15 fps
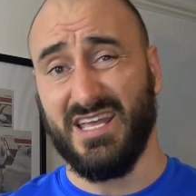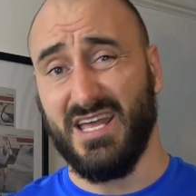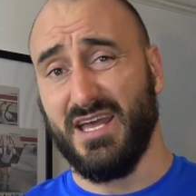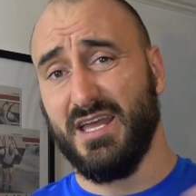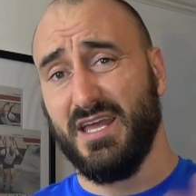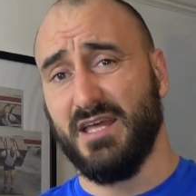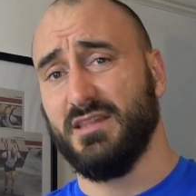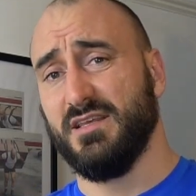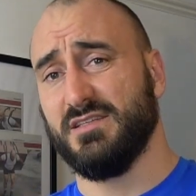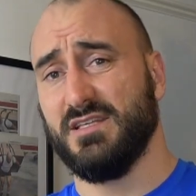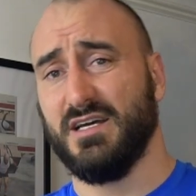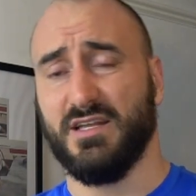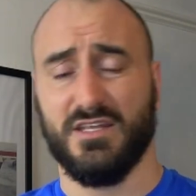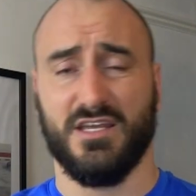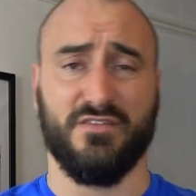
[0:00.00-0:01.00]
yeah, this,
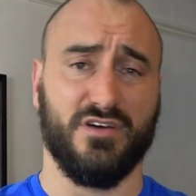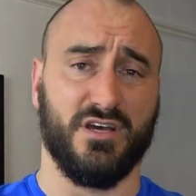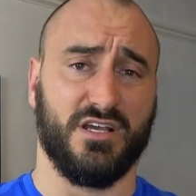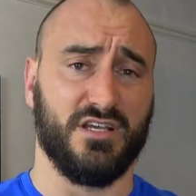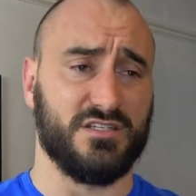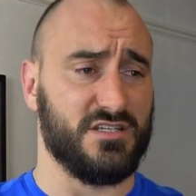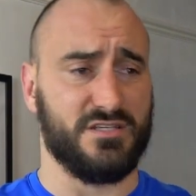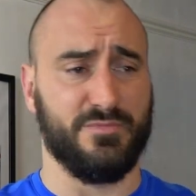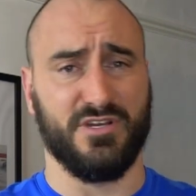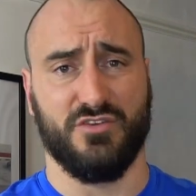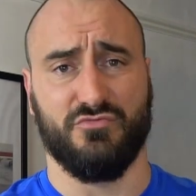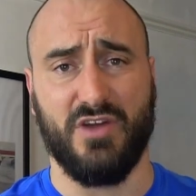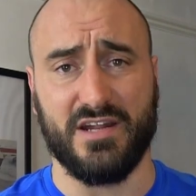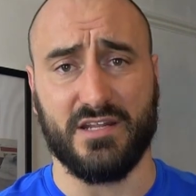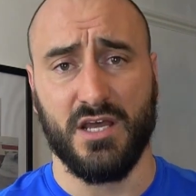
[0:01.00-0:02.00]
that, the other, because it's something
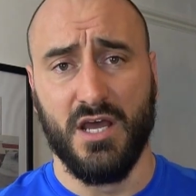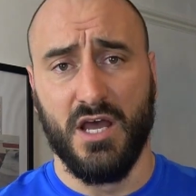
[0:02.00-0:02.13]
I've read.